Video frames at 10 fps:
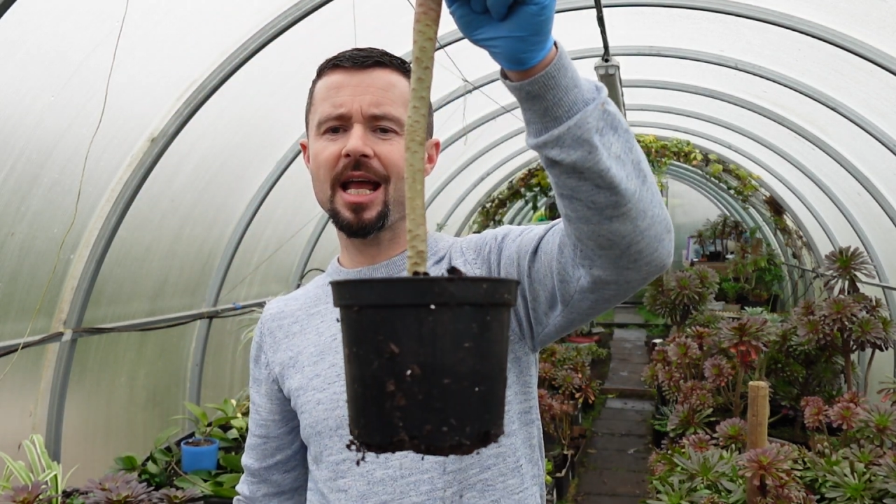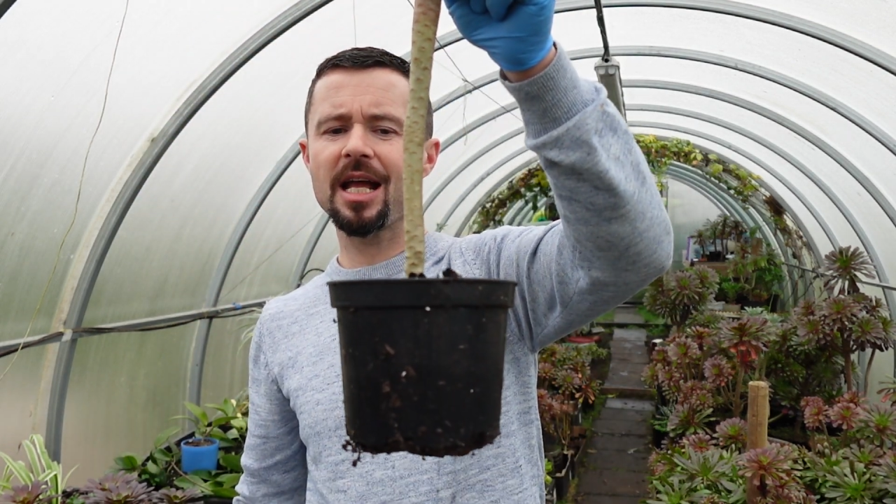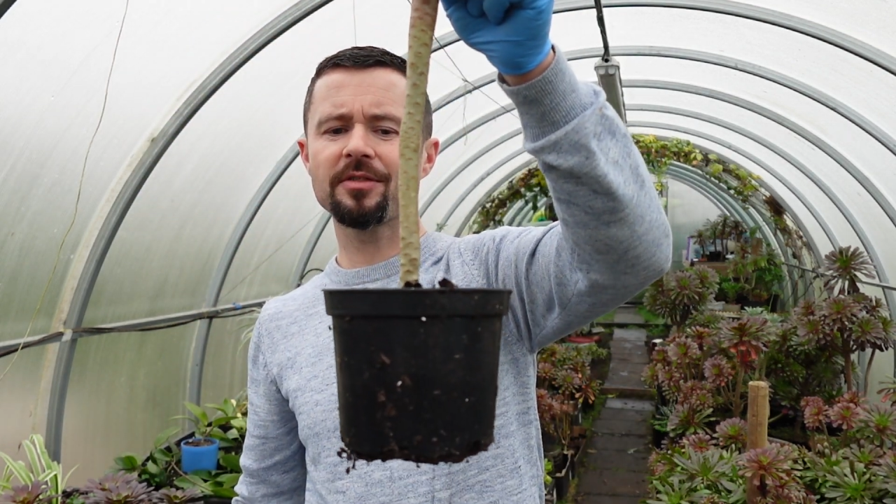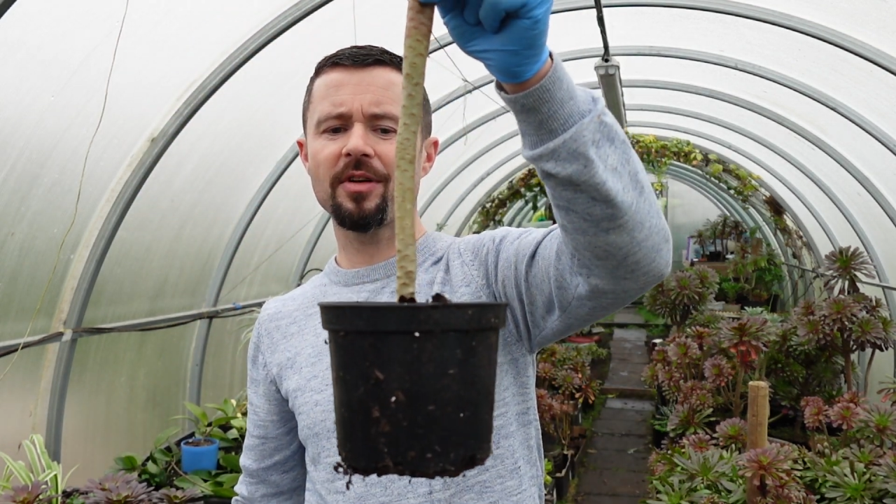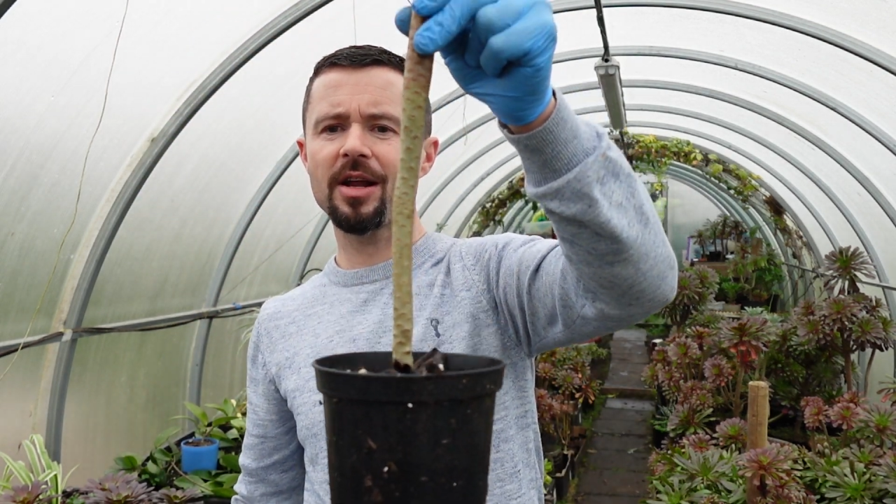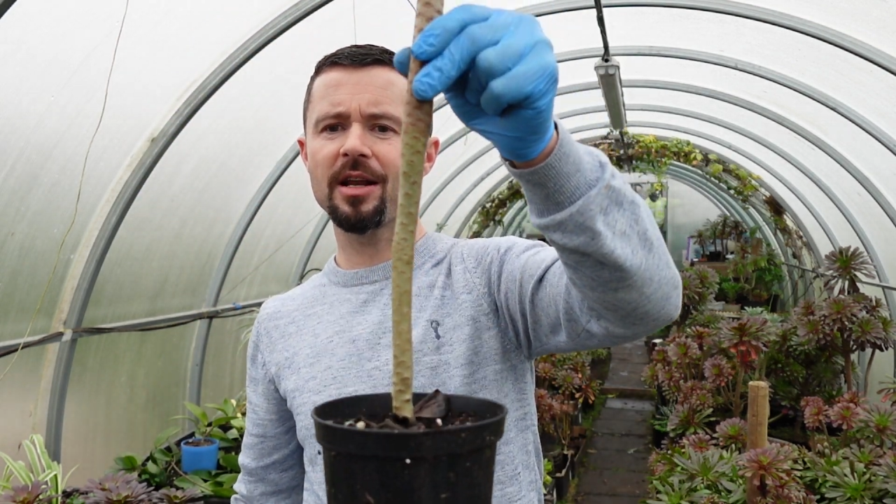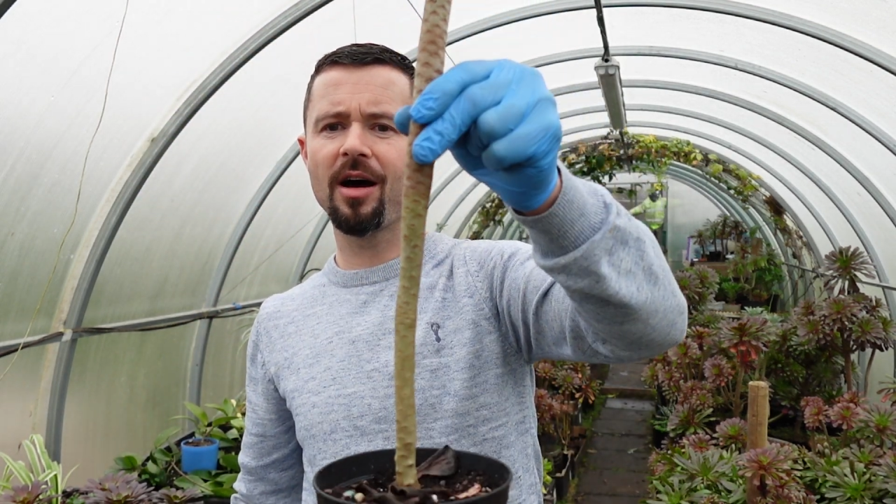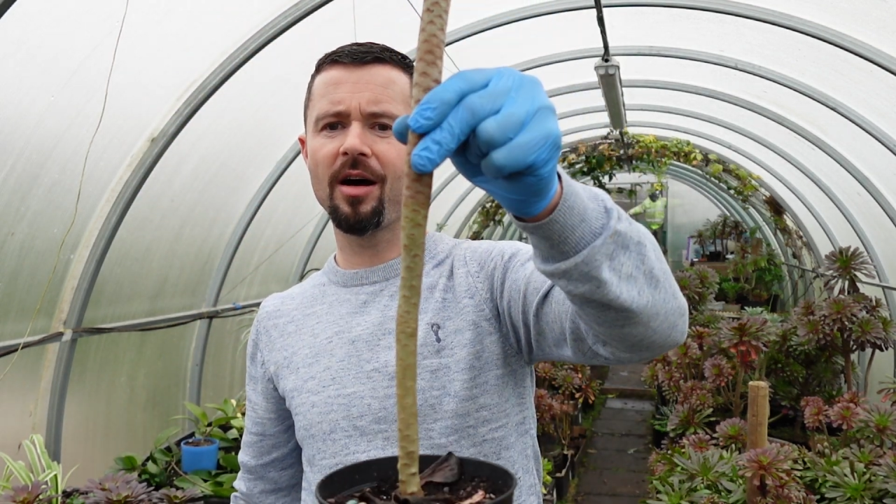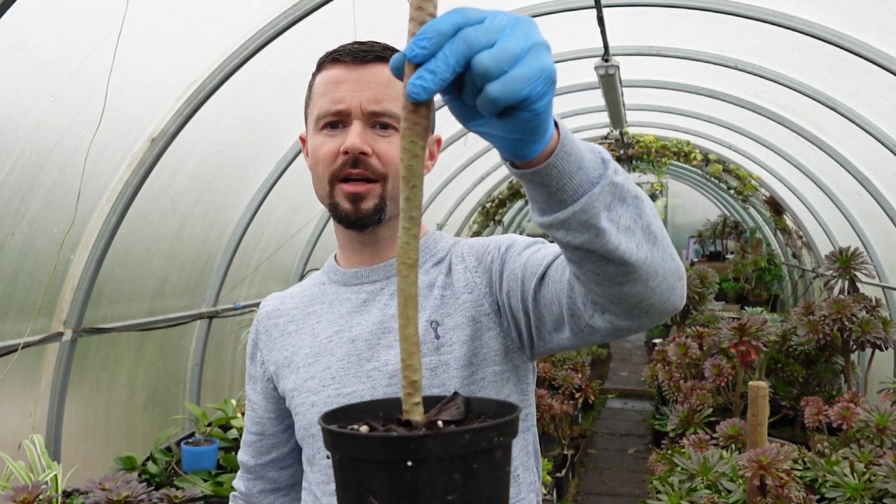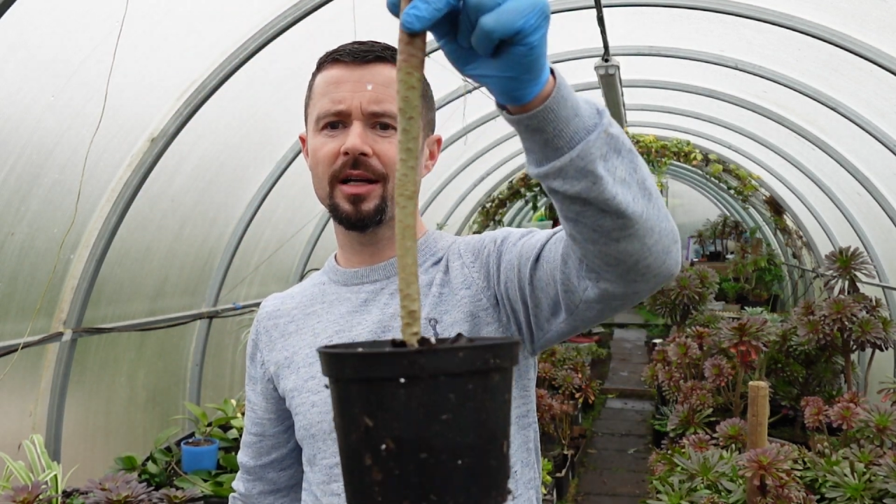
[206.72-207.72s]
It's very
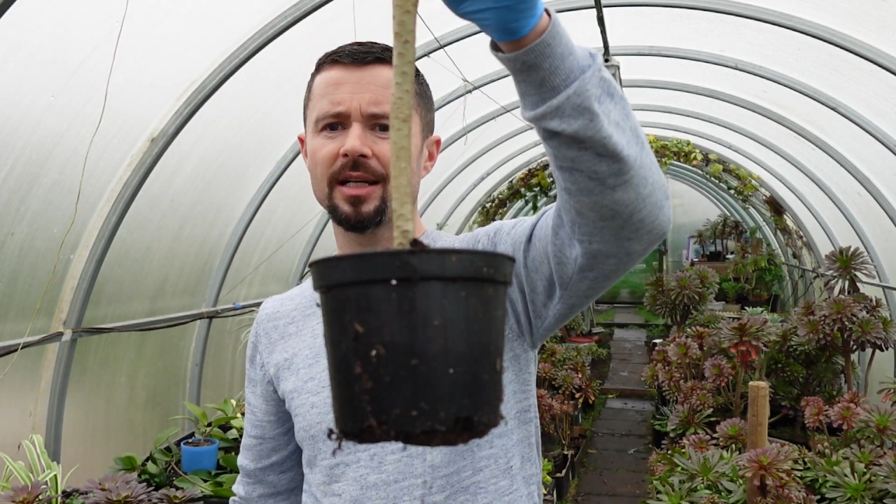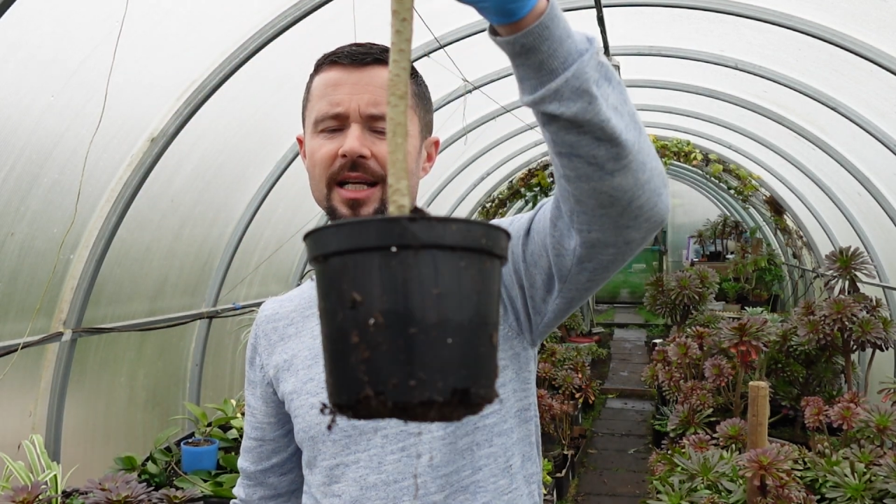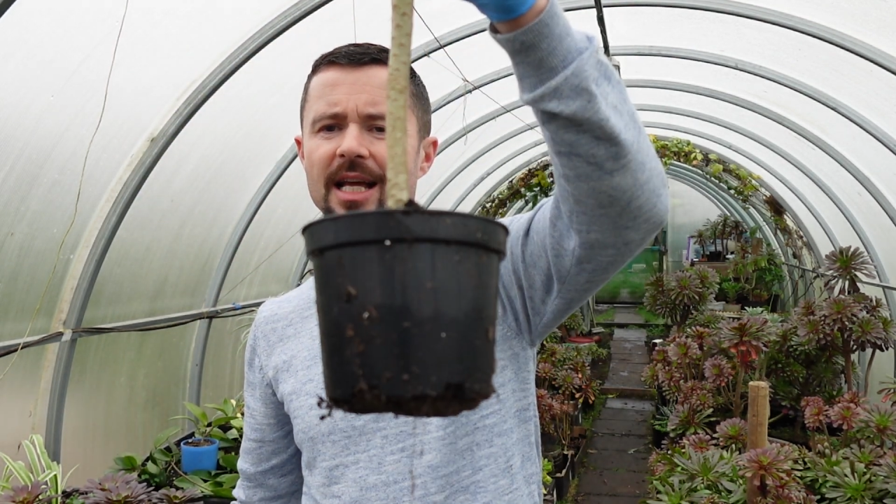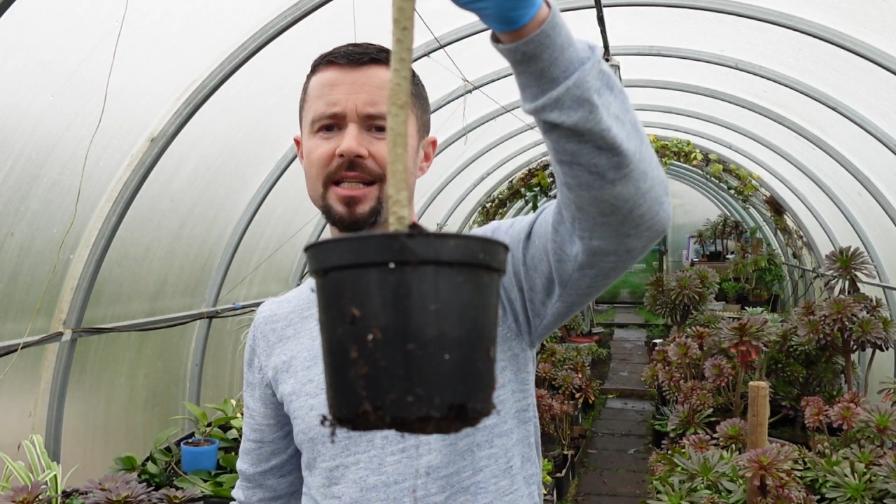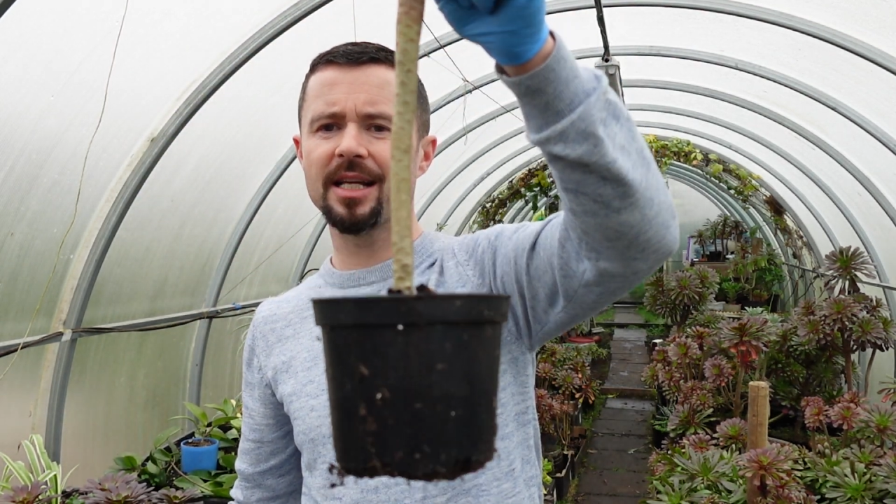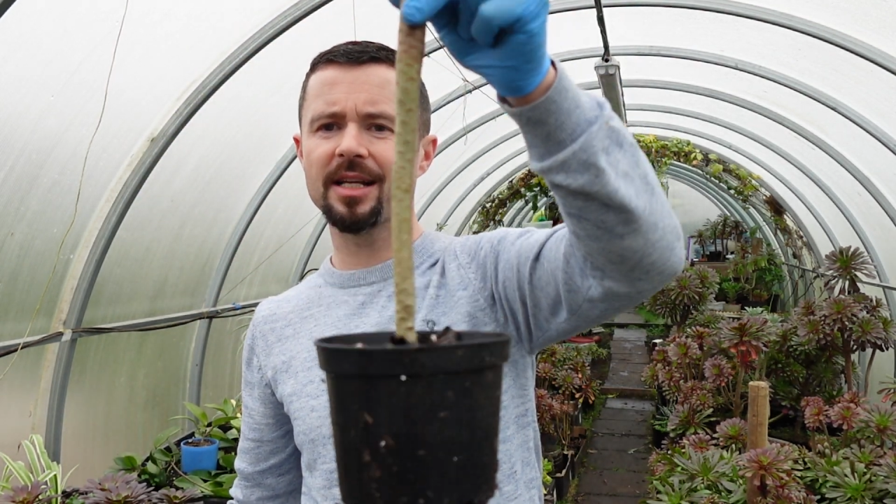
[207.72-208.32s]
long, it's